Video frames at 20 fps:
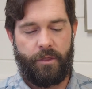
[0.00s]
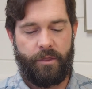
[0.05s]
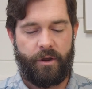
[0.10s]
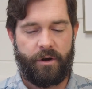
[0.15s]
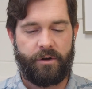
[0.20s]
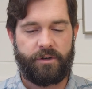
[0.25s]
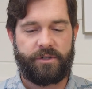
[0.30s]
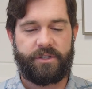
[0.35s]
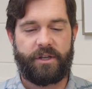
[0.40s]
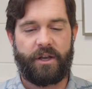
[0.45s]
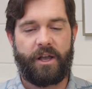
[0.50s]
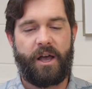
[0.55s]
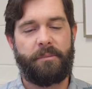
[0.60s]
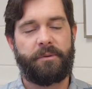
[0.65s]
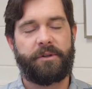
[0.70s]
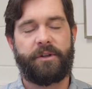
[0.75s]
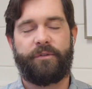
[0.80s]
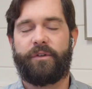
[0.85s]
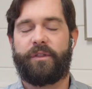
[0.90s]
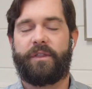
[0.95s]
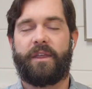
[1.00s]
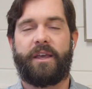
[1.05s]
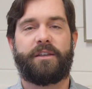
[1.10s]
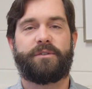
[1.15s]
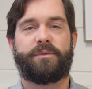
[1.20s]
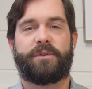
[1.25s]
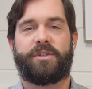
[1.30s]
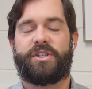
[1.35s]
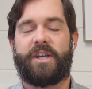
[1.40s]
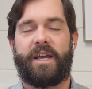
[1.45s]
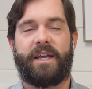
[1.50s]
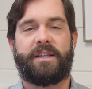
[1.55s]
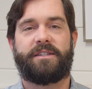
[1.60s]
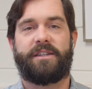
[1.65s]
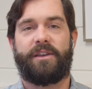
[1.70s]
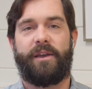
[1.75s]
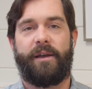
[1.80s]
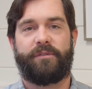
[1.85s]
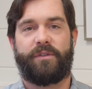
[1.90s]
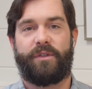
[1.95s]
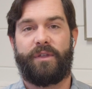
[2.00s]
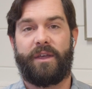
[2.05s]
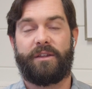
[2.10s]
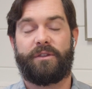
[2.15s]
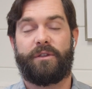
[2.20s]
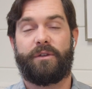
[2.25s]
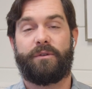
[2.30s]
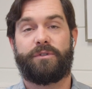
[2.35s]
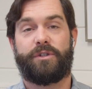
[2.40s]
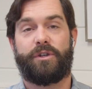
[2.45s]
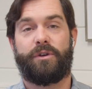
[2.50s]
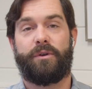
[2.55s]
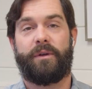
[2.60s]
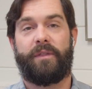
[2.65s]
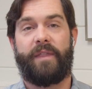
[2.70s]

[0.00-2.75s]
There's a couple different things with shades that you have to think through too.